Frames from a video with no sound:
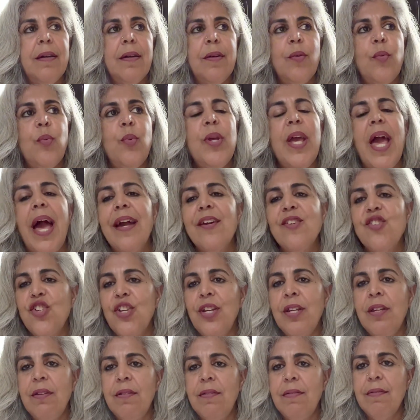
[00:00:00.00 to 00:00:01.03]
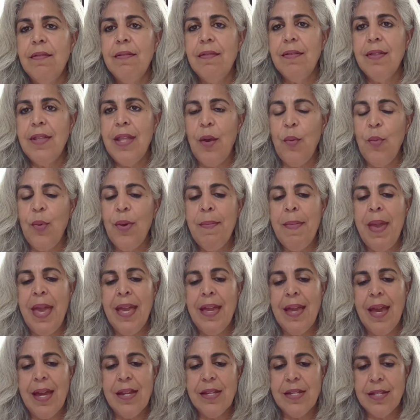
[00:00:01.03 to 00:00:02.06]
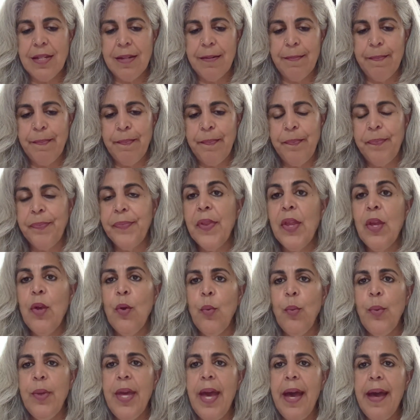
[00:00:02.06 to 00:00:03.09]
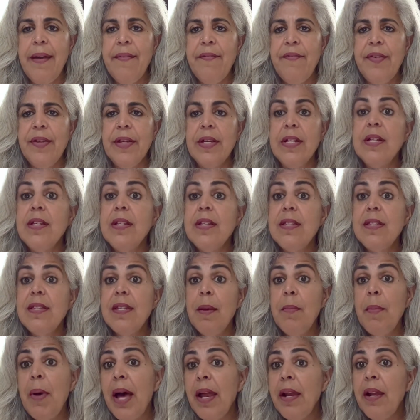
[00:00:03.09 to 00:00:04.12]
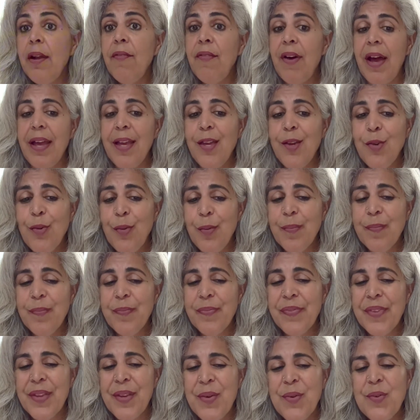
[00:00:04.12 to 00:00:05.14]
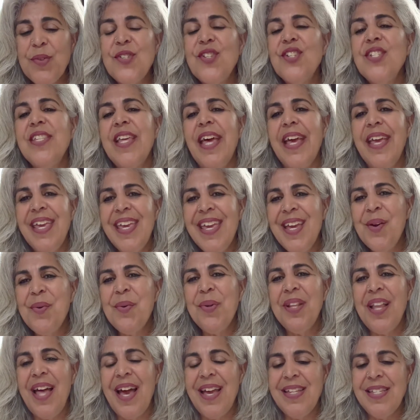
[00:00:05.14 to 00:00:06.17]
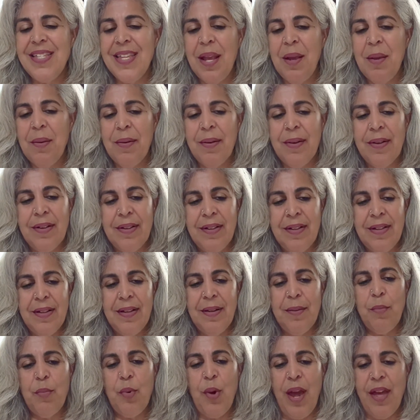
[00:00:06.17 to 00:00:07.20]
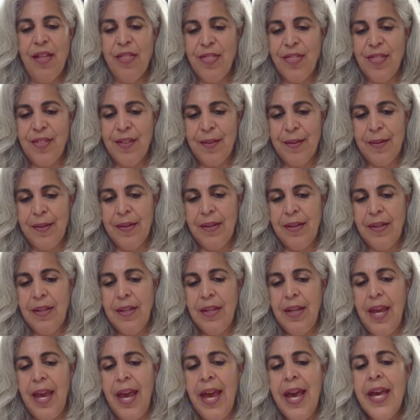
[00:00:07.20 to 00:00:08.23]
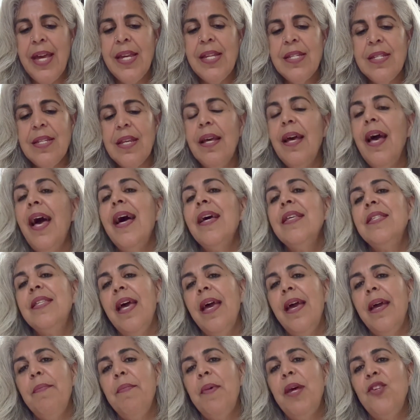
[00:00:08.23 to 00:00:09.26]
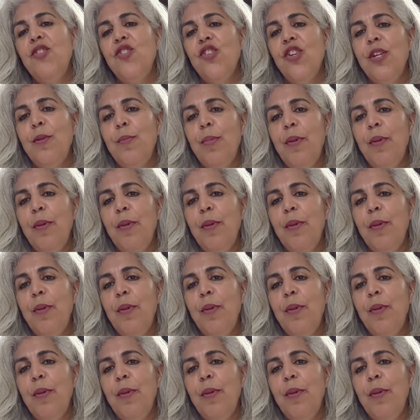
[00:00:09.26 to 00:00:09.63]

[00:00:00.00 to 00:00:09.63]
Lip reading: reaction that we may get. We have Samana Vayu, which is that equalizing breath. And as I mentioned